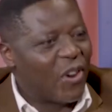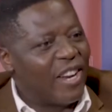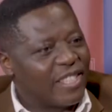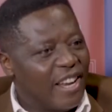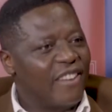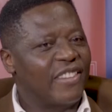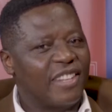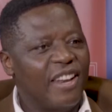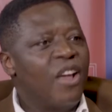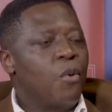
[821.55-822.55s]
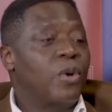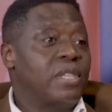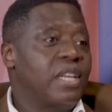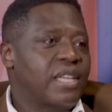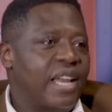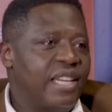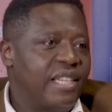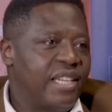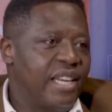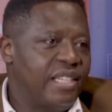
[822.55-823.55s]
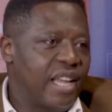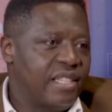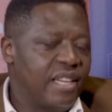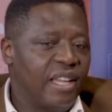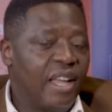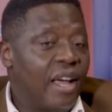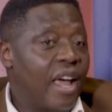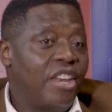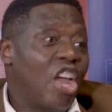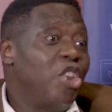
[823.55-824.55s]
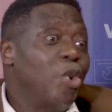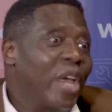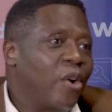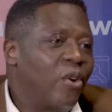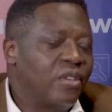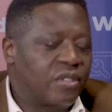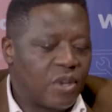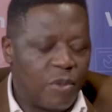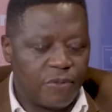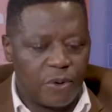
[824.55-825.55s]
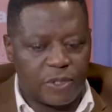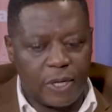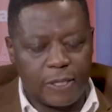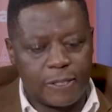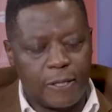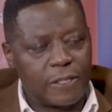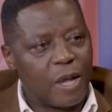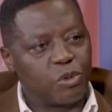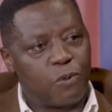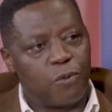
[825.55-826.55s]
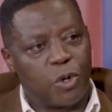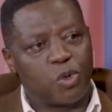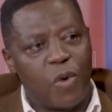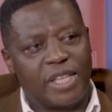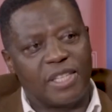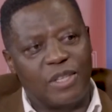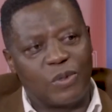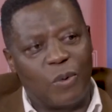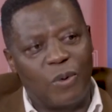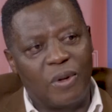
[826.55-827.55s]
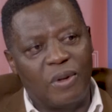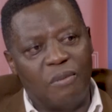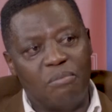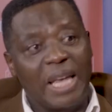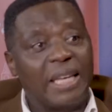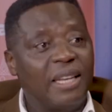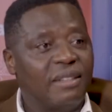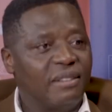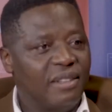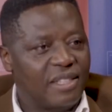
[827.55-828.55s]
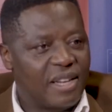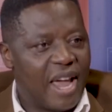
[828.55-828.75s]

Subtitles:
the toilet and everything, was things I did diligently. And you recalled some of those things in terms of what went into making this